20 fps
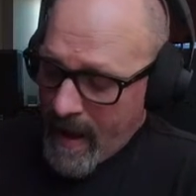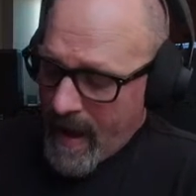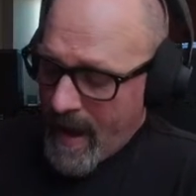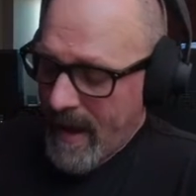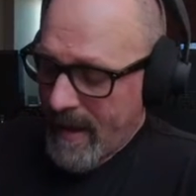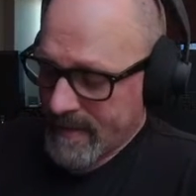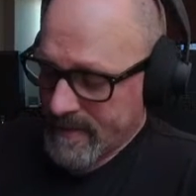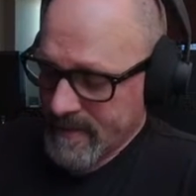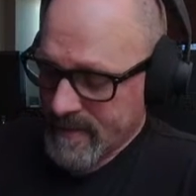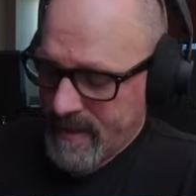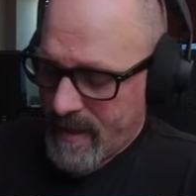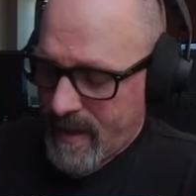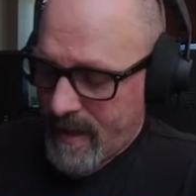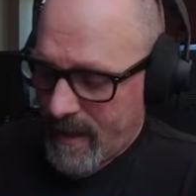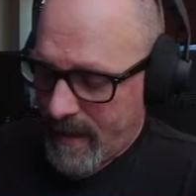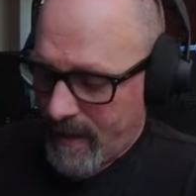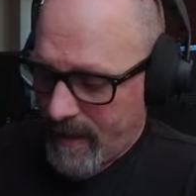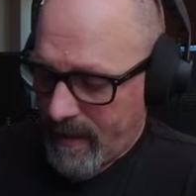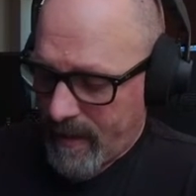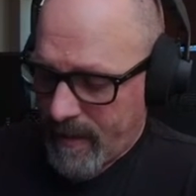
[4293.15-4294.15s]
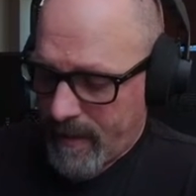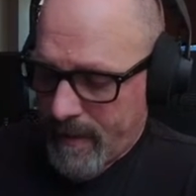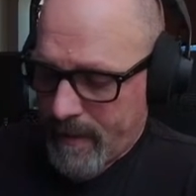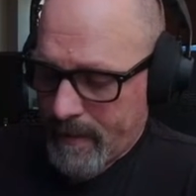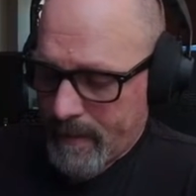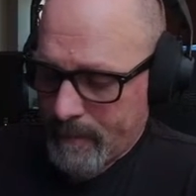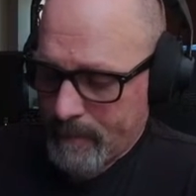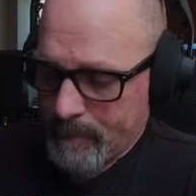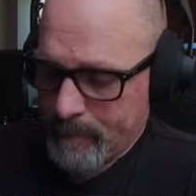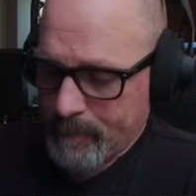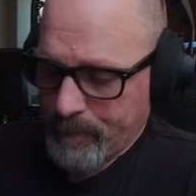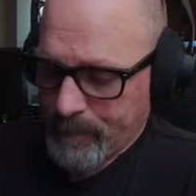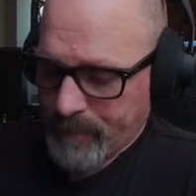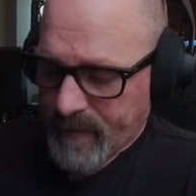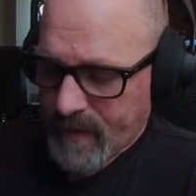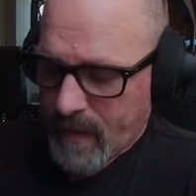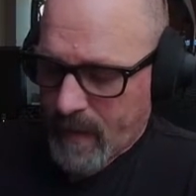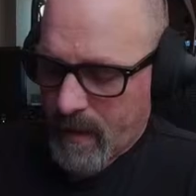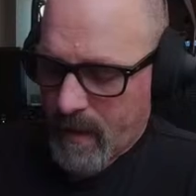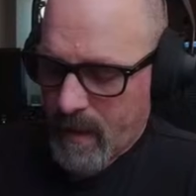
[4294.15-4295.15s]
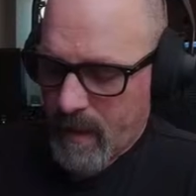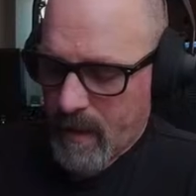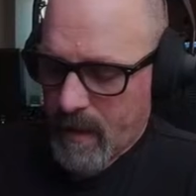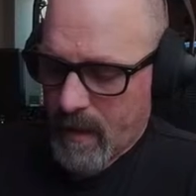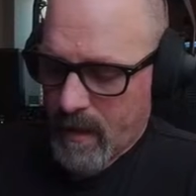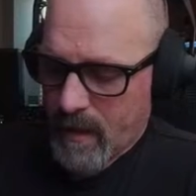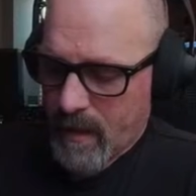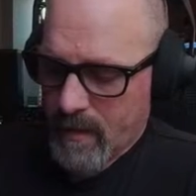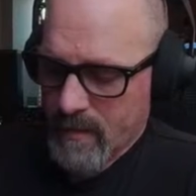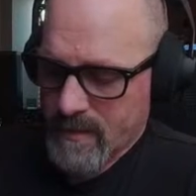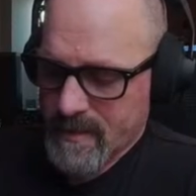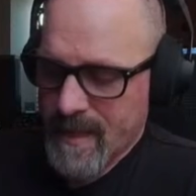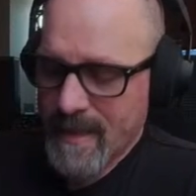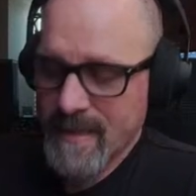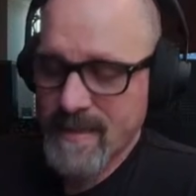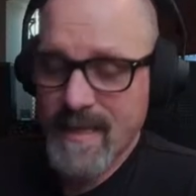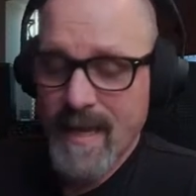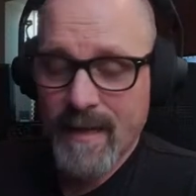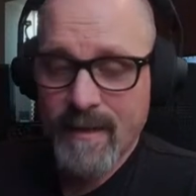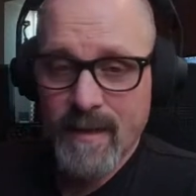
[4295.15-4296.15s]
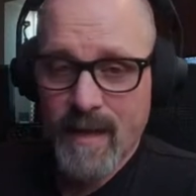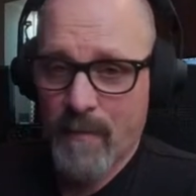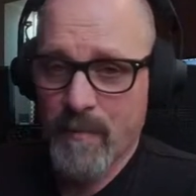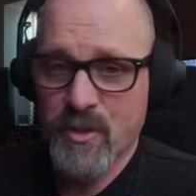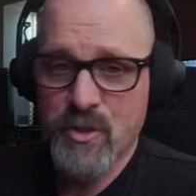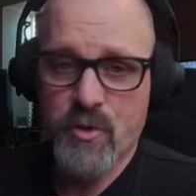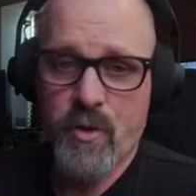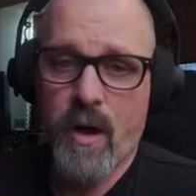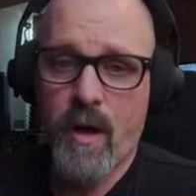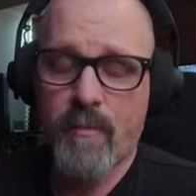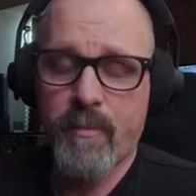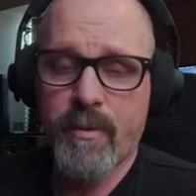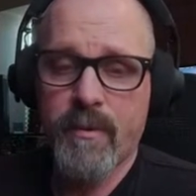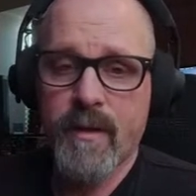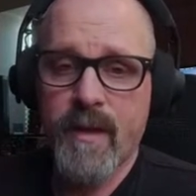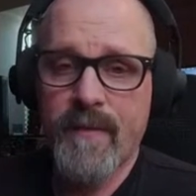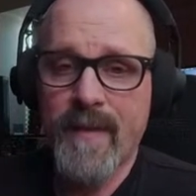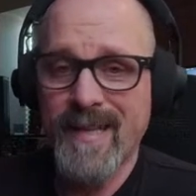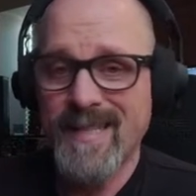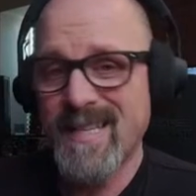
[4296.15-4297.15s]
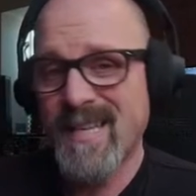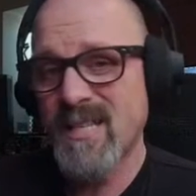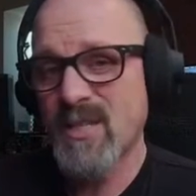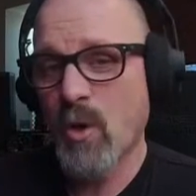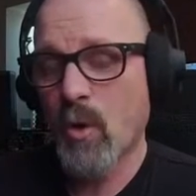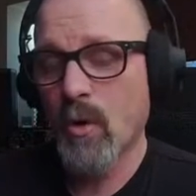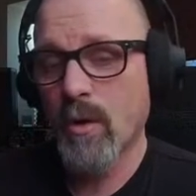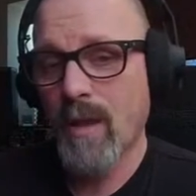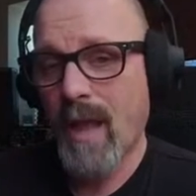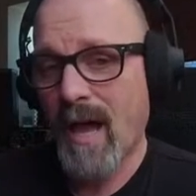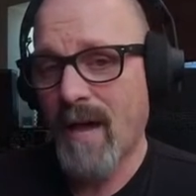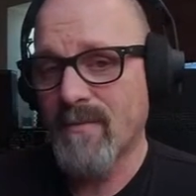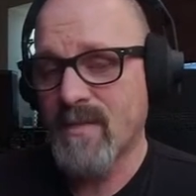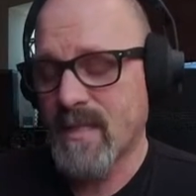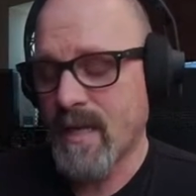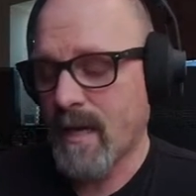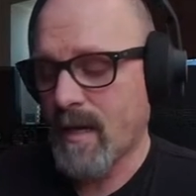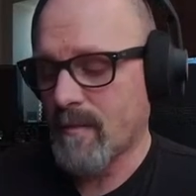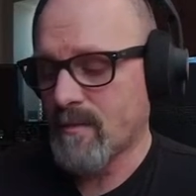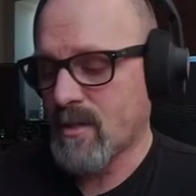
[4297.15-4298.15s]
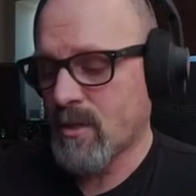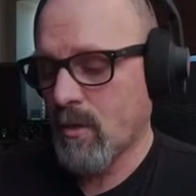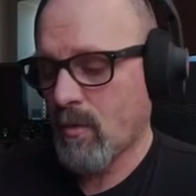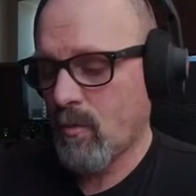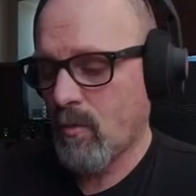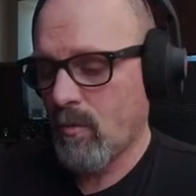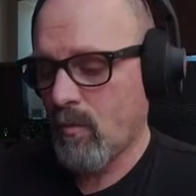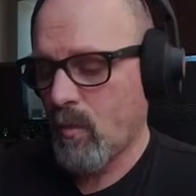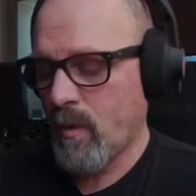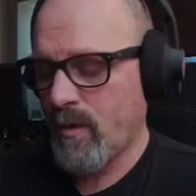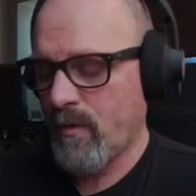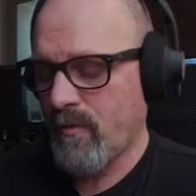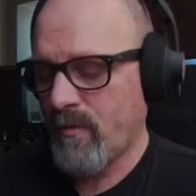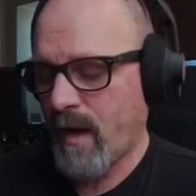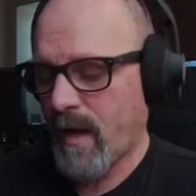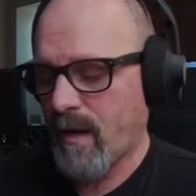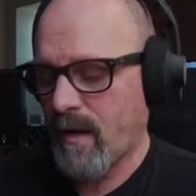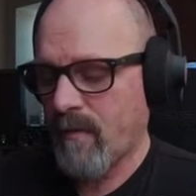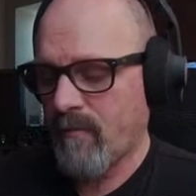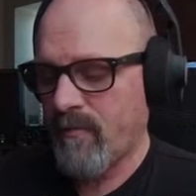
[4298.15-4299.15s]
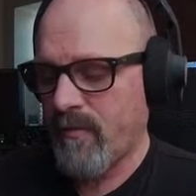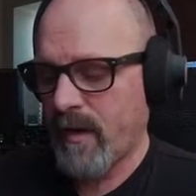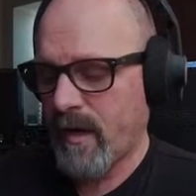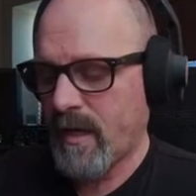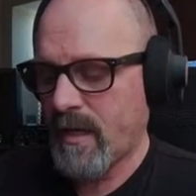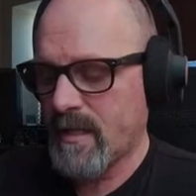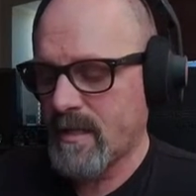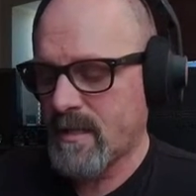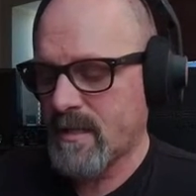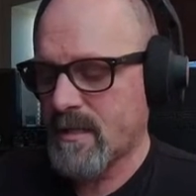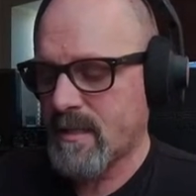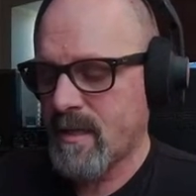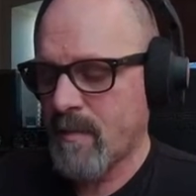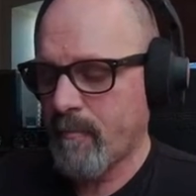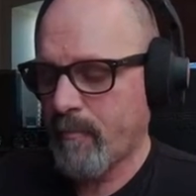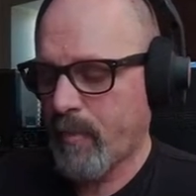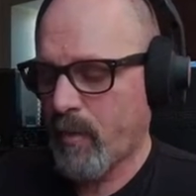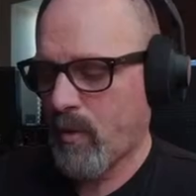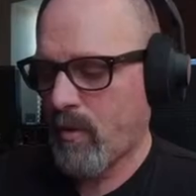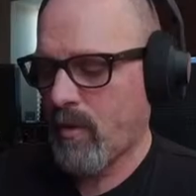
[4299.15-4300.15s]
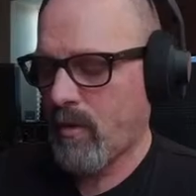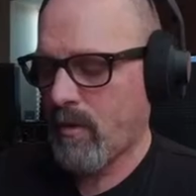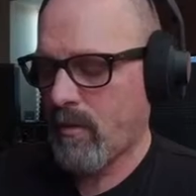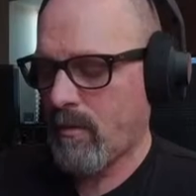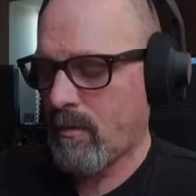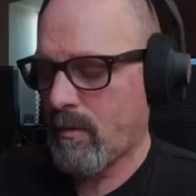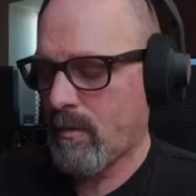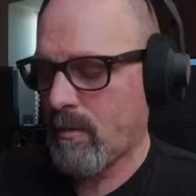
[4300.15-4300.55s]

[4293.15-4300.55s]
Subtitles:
and a 1010 lemon drop. And that's his whole live setup. So when you've got a very simple